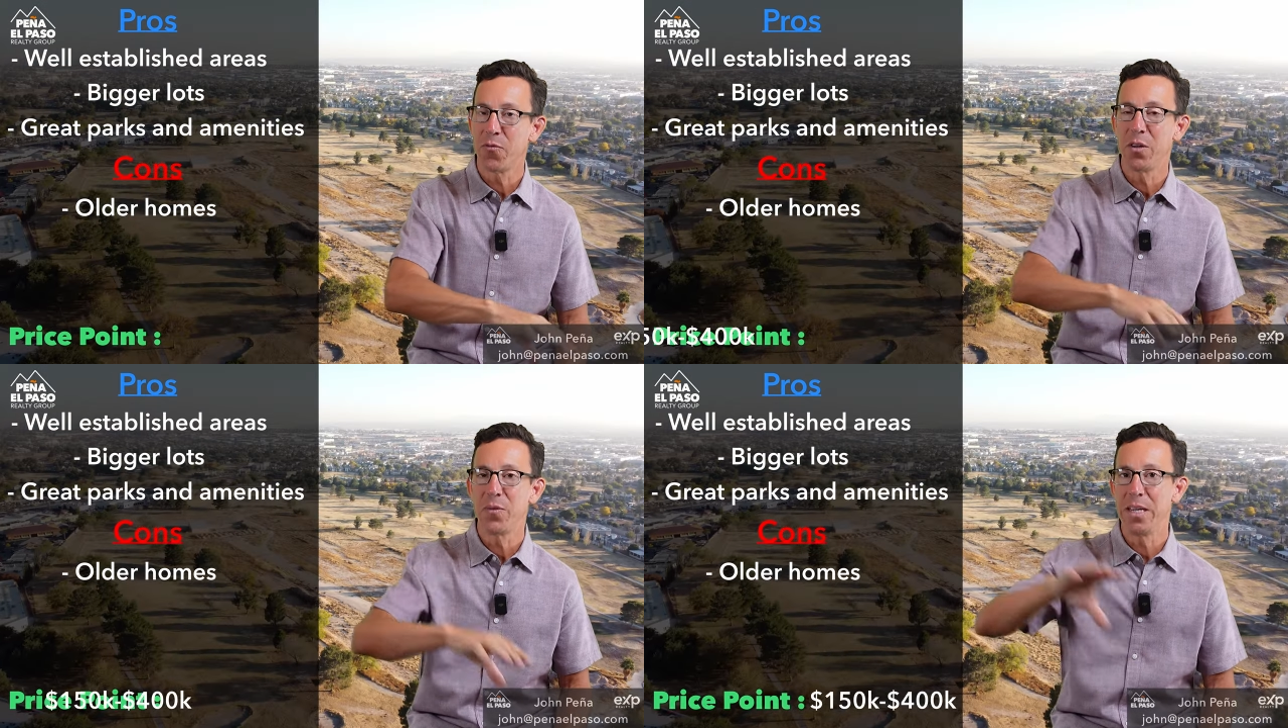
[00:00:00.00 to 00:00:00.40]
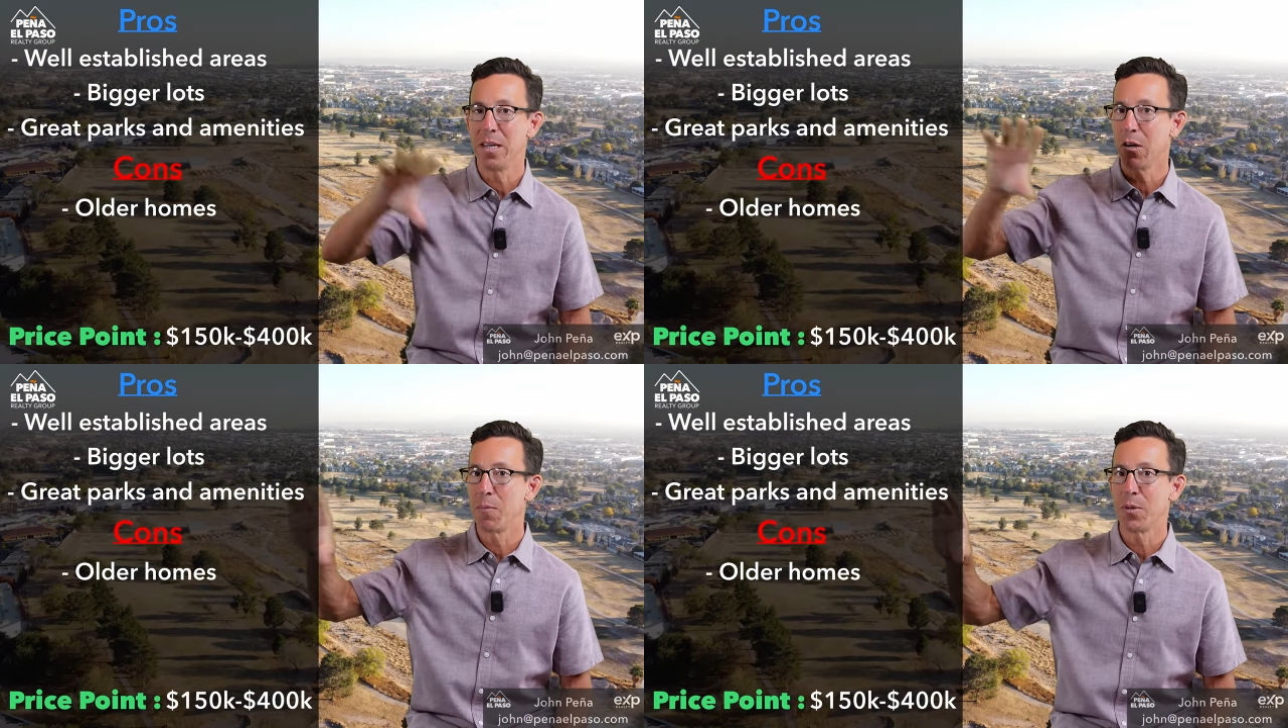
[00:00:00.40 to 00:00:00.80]
fifty
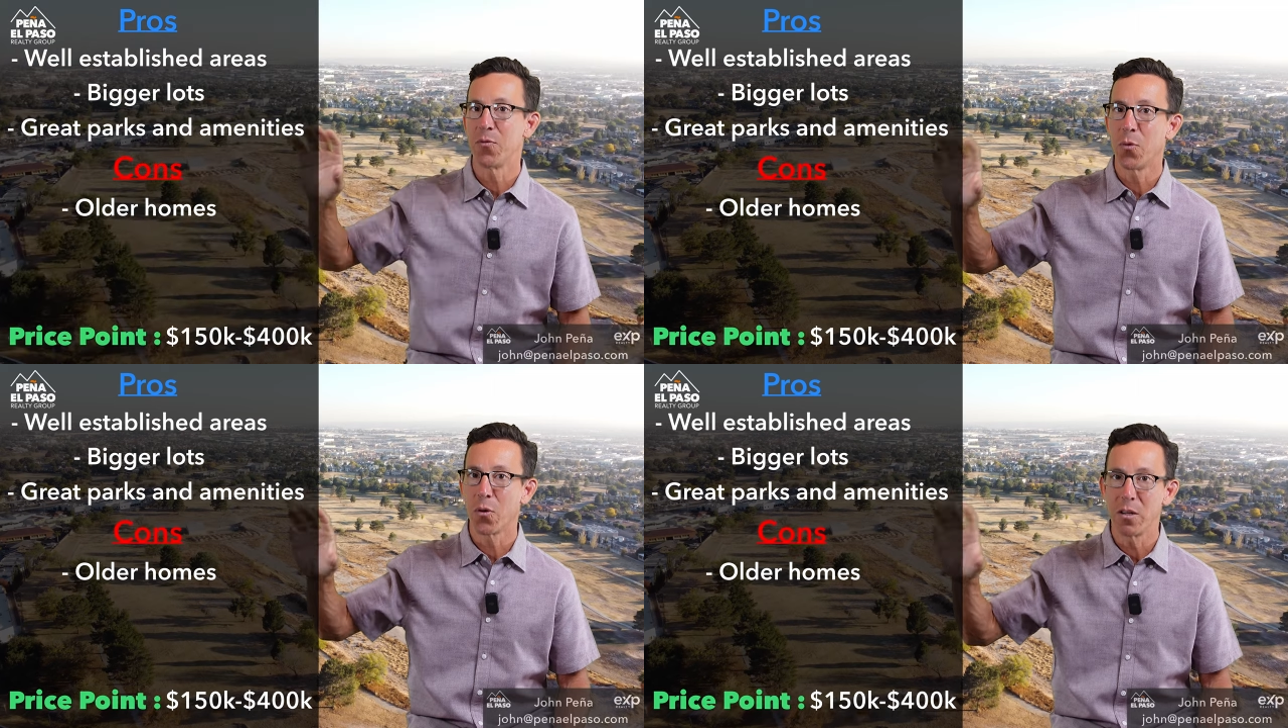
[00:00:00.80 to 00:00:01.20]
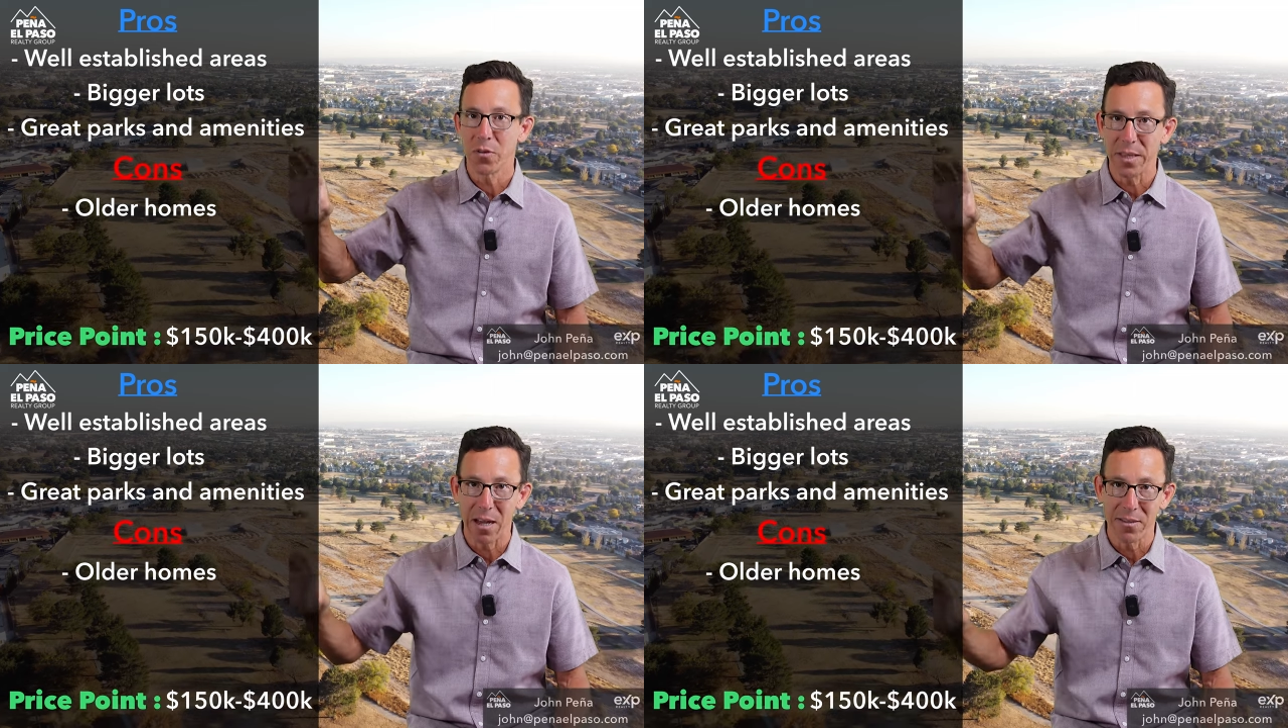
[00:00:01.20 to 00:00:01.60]
thousand dollars and go up to four
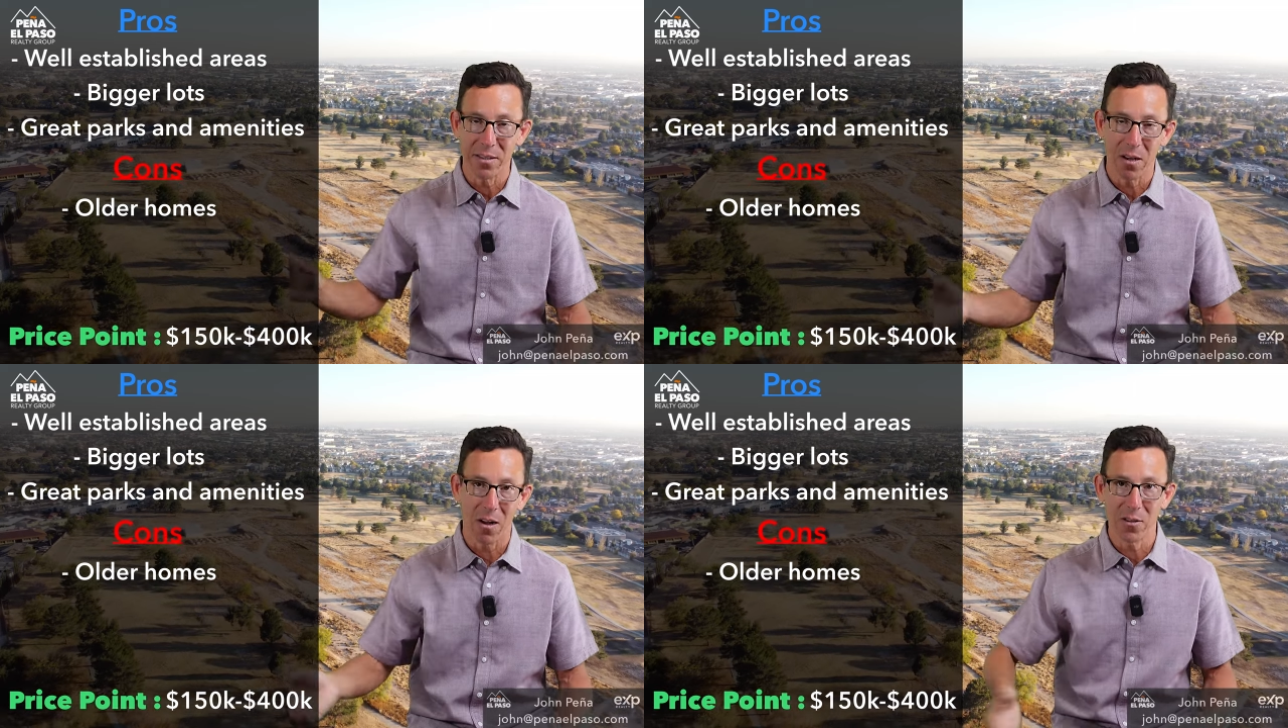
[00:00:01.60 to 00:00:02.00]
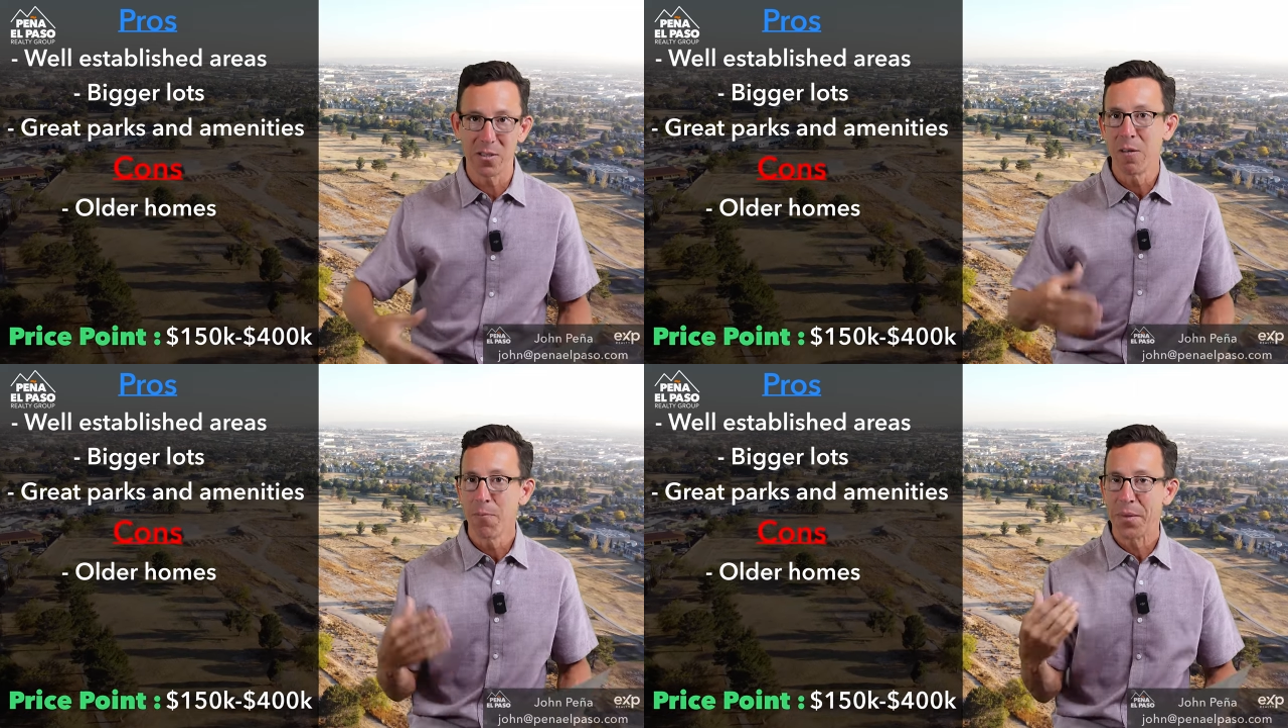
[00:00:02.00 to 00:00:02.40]
hundred thousand dollars.